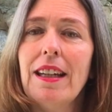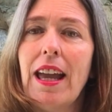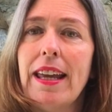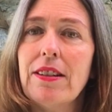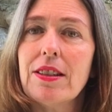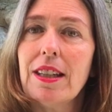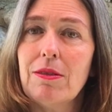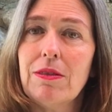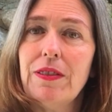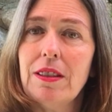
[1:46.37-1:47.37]
and your skin
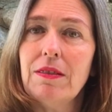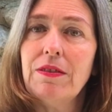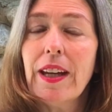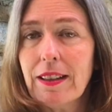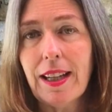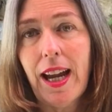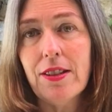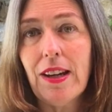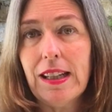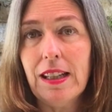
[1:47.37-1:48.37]
will feel very
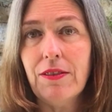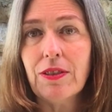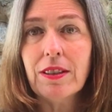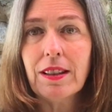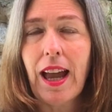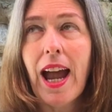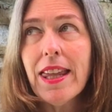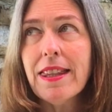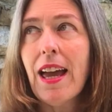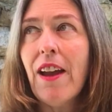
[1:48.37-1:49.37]
hydrated.
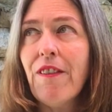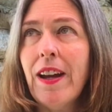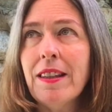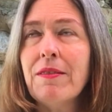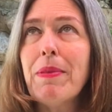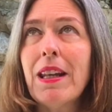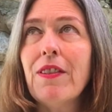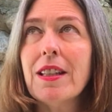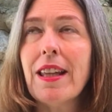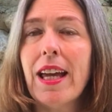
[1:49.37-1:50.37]
I find the
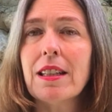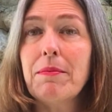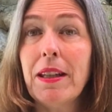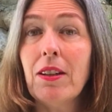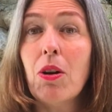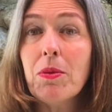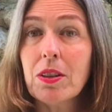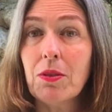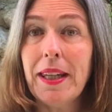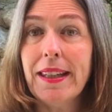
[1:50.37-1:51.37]
benefits last me
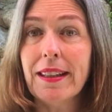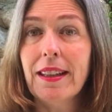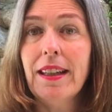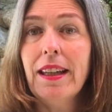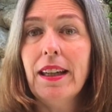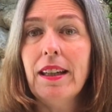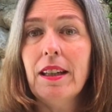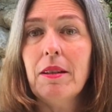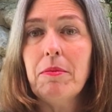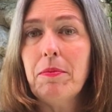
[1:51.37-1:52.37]
almost a week,
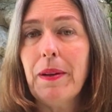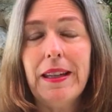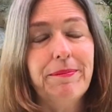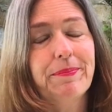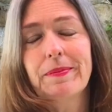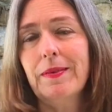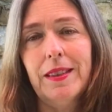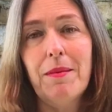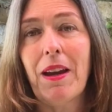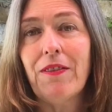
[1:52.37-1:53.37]
but
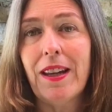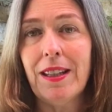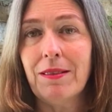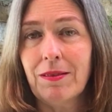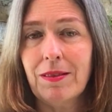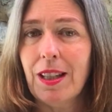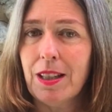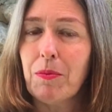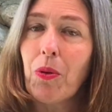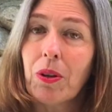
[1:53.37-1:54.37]
you might find it
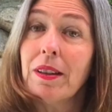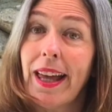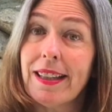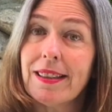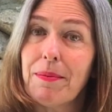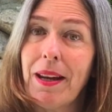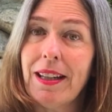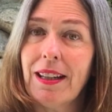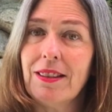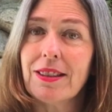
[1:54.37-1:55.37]
is more or less
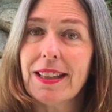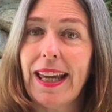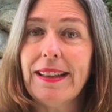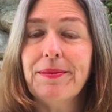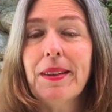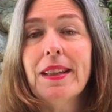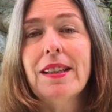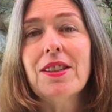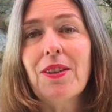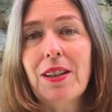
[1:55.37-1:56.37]
depending on your skin.
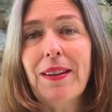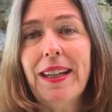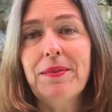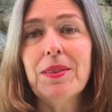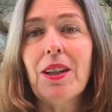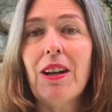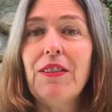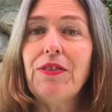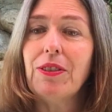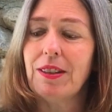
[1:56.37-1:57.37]
So anyway,
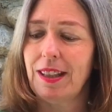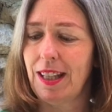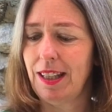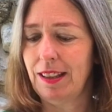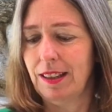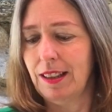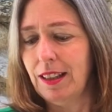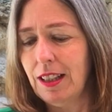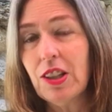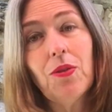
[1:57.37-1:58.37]
sorry for the
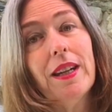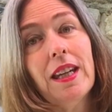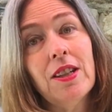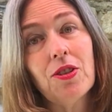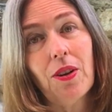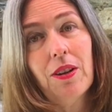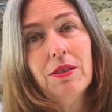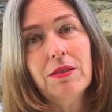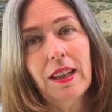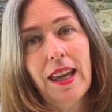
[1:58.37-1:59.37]
quick
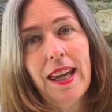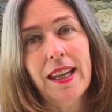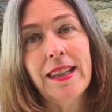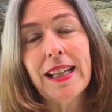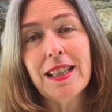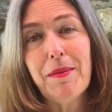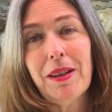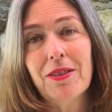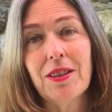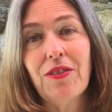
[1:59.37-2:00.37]
intro, and next time
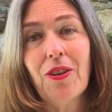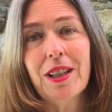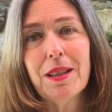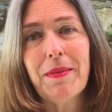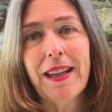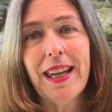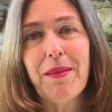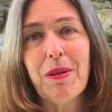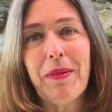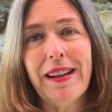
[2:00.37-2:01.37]
I'll learn to focus my
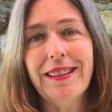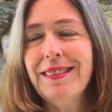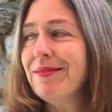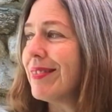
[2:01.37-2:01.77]
camera better.